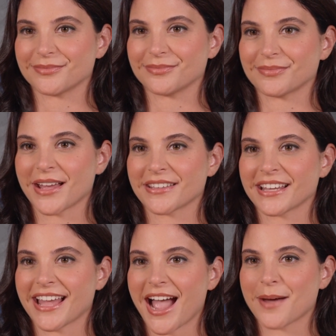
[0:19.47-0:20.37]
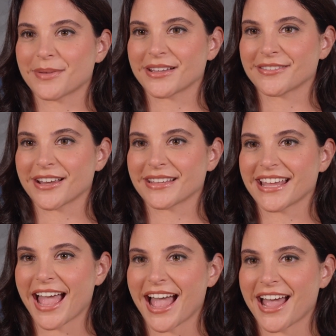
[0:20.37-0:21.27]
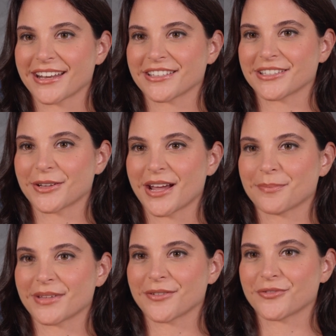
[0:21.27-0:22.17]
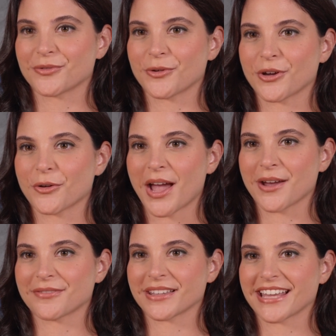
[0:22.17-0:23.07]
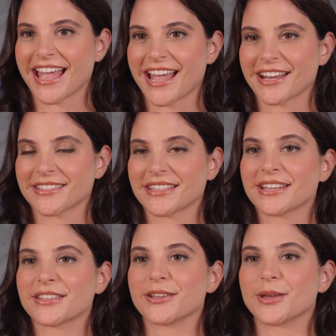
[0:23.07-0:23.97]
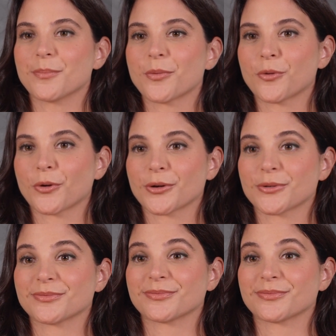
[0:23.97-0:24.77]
Thus it happened that the axe slipped and flew out of his hands into the pool.